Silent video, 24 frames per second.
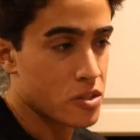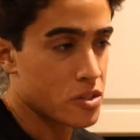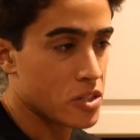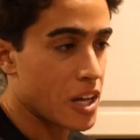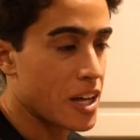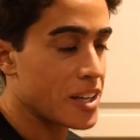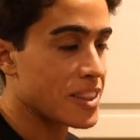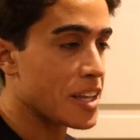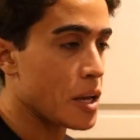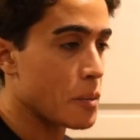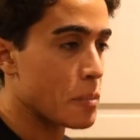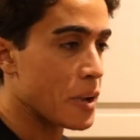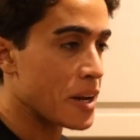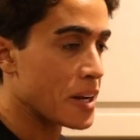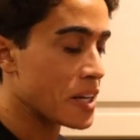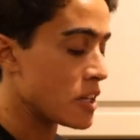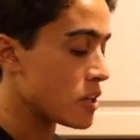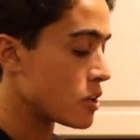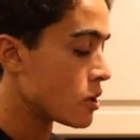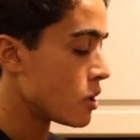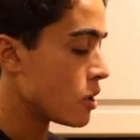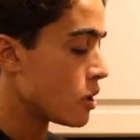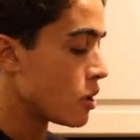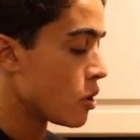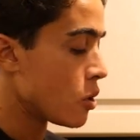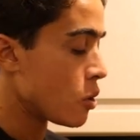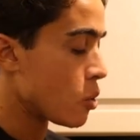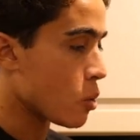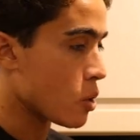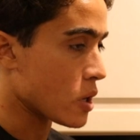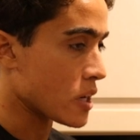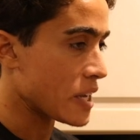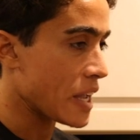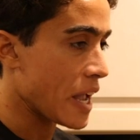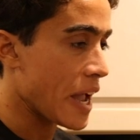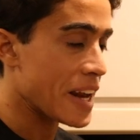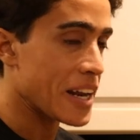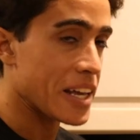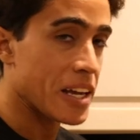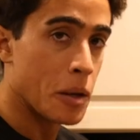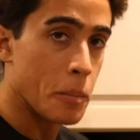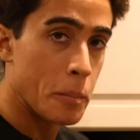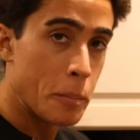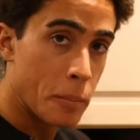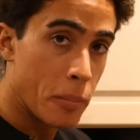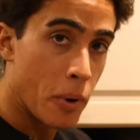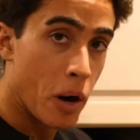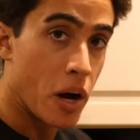There's not that many organic